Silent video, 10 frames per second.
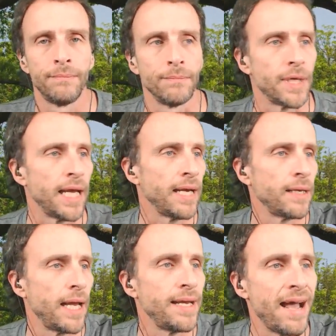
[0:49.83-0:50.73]
Okay?
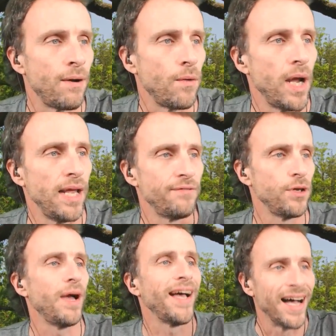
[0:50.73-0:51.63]
And now
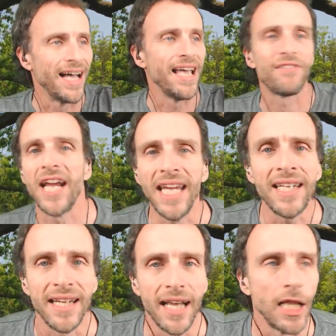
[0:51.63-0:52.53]
Efrain,
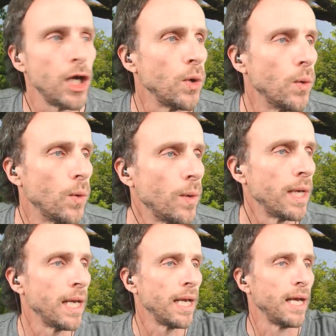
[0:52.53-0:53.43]
hello.
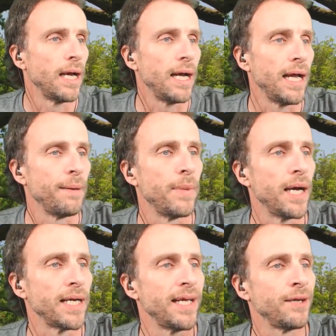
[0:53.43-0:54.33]
I
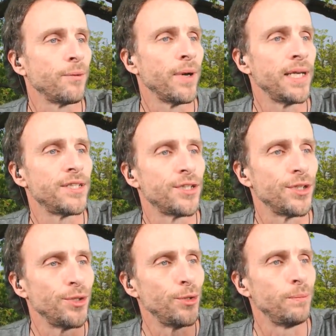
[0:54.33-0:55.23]
am getting ready
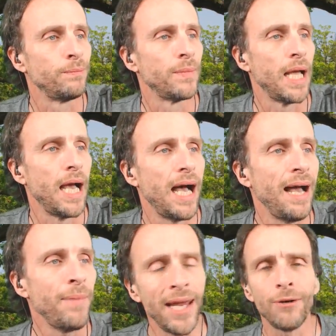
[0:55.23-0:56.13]
to, I
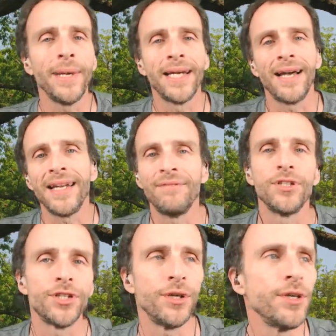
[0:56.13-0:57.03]
may or may not even
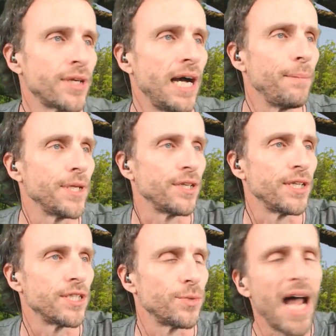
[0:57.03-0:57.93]
show your comments on
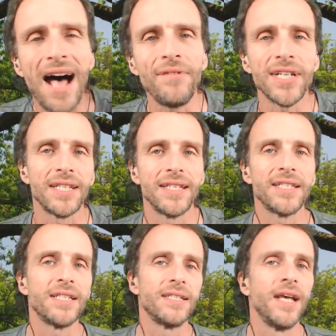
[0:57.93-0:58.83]
this one. Obviously,
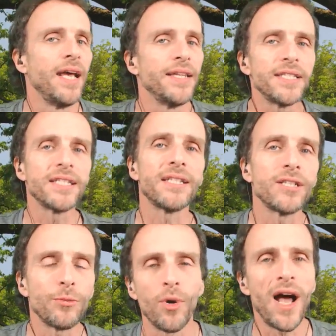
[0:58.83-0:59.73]
this is a
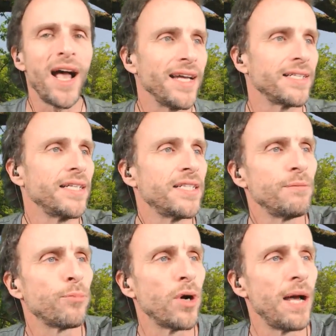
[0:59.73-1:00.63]
surprise. It's
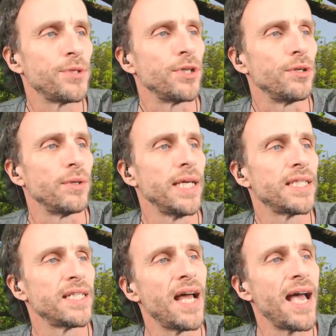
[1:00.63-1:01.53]
impromptu.
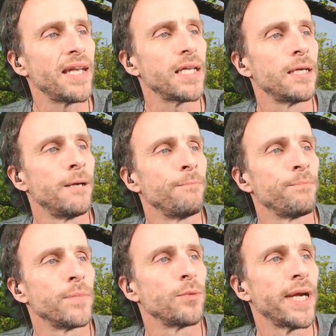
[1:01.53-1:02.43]
It's not
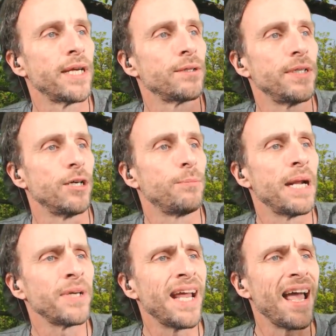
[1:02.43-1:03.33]
the regular deal, but
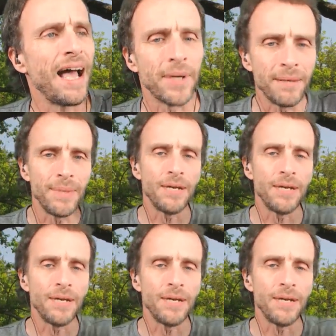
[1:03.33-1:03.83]
I'm going to be